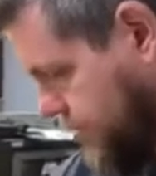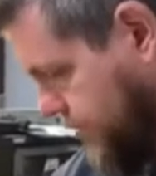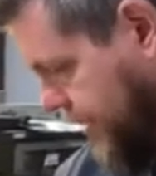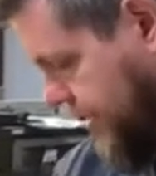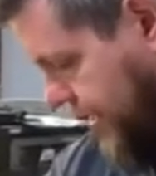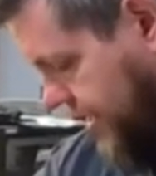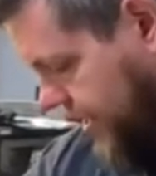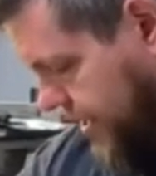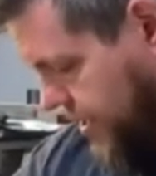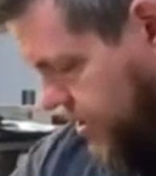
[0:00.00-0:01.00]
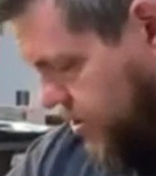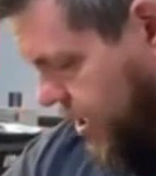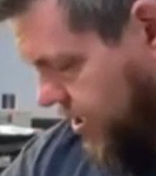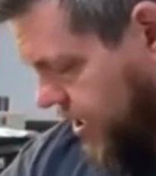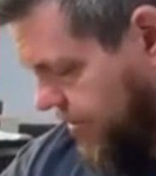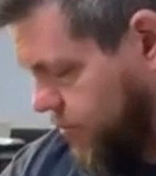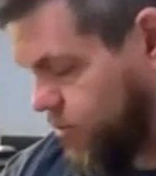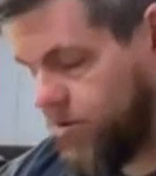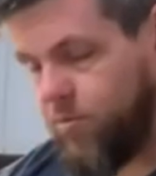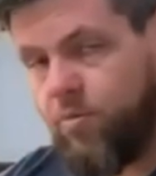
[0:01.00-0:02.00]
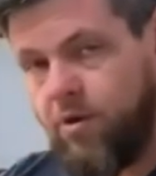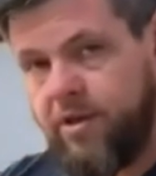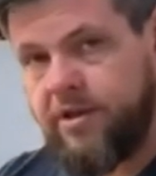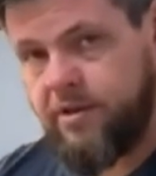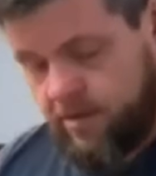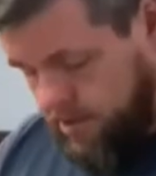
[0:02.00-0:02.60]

clips, meaning that you're not going to have more than one